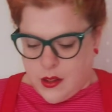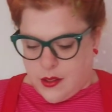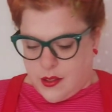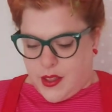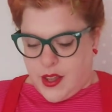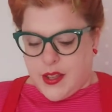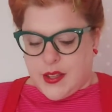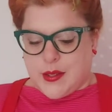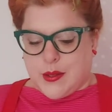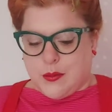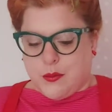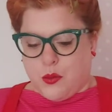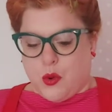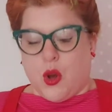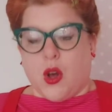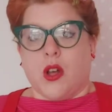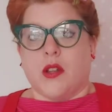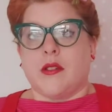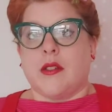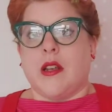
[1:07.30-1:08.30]
this
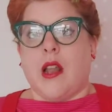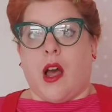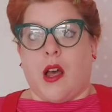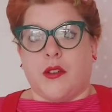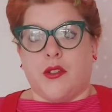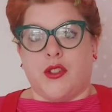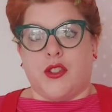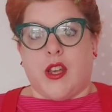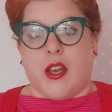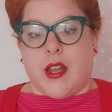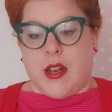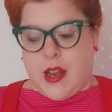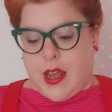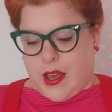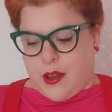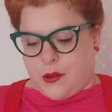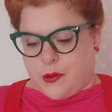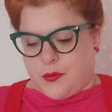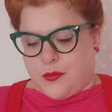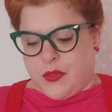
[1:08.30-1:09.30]
was last year
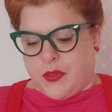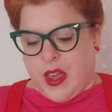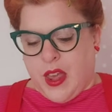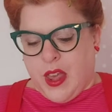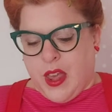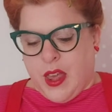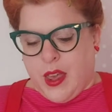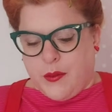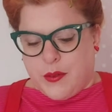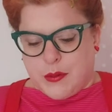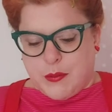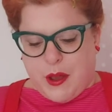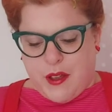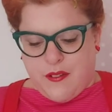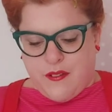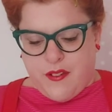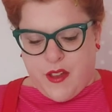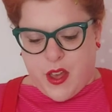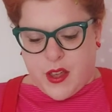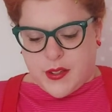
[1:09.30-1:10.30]
now. It was my
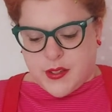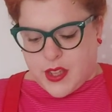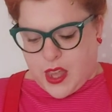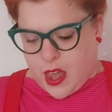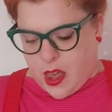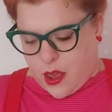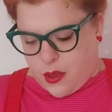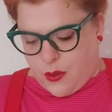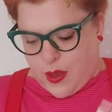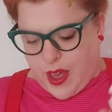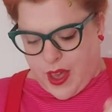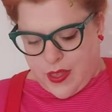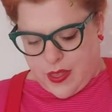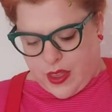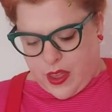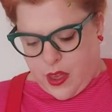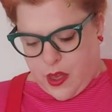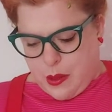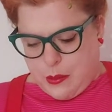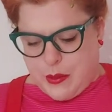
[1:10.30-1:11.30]
first go at the
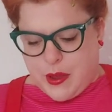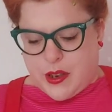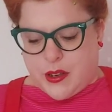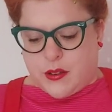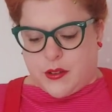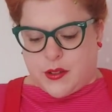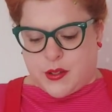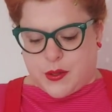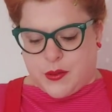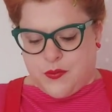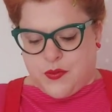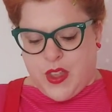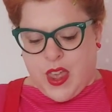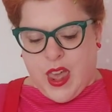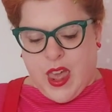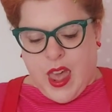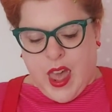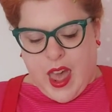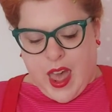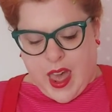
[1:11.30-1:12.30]
garment
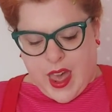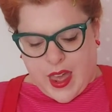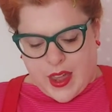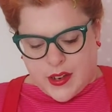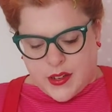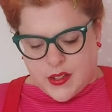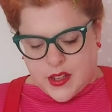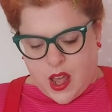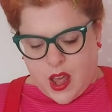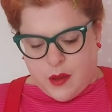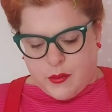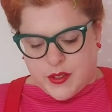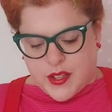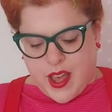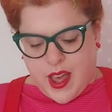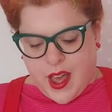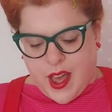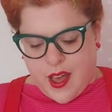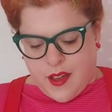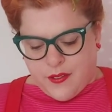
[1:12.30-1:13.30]
and I was
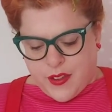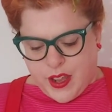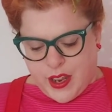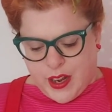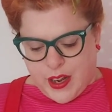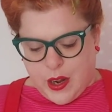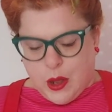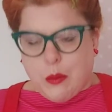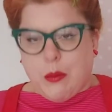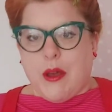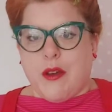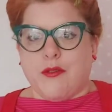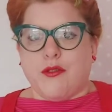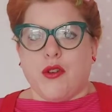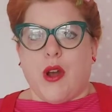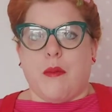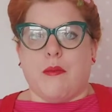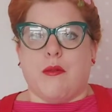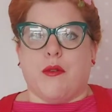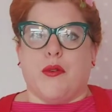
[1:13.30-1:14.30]
having a little bit of
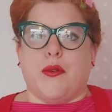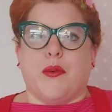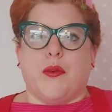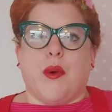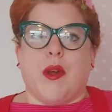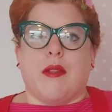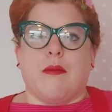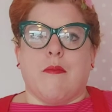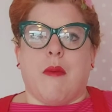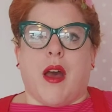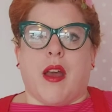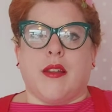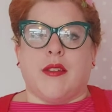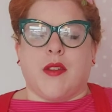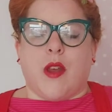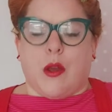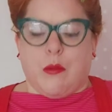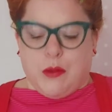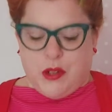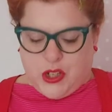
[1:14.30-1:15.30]
trouble with my
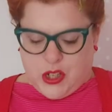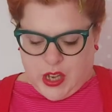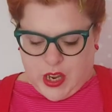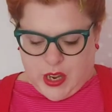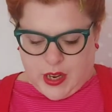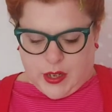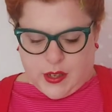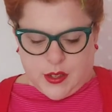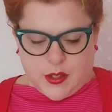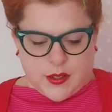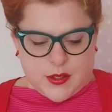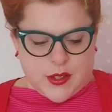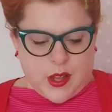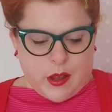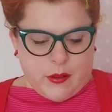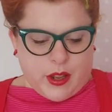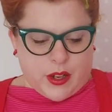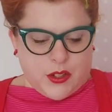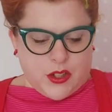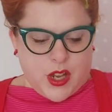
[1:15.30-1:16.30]
sewing machine
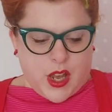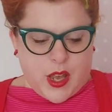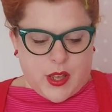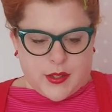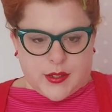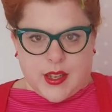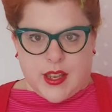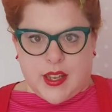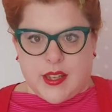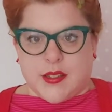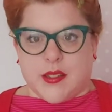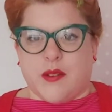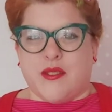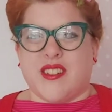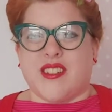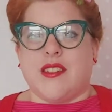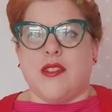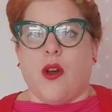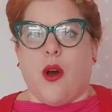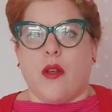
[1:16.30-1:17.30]
sewing jersey, so
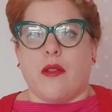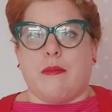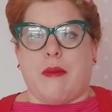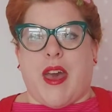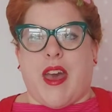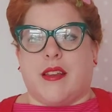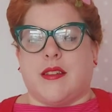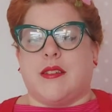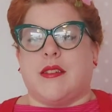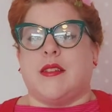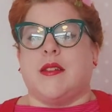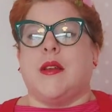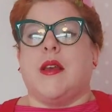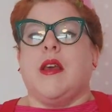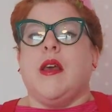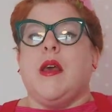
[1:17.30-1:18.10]
it's not the best,